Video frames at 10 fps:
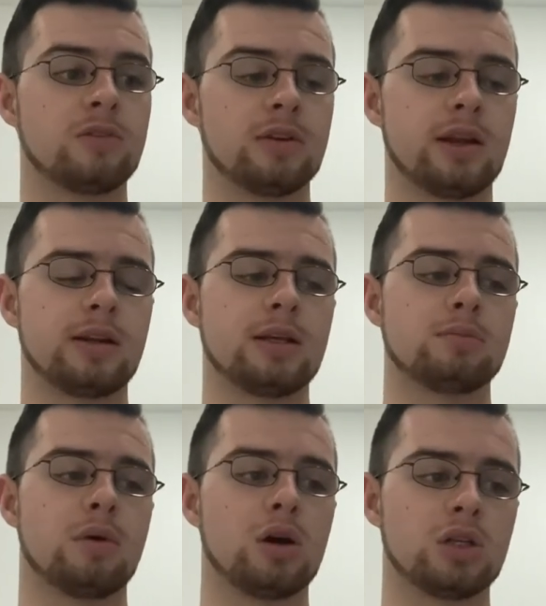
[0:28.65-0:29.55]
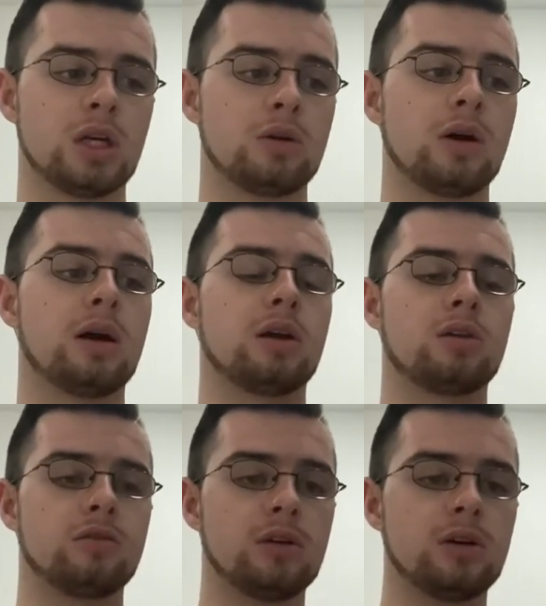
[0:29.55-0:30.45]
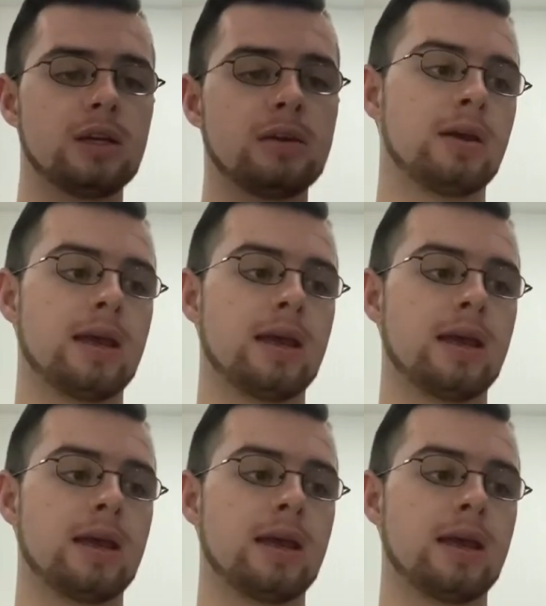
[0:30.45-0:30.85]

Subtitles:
Fernandes, Martial and Cavani.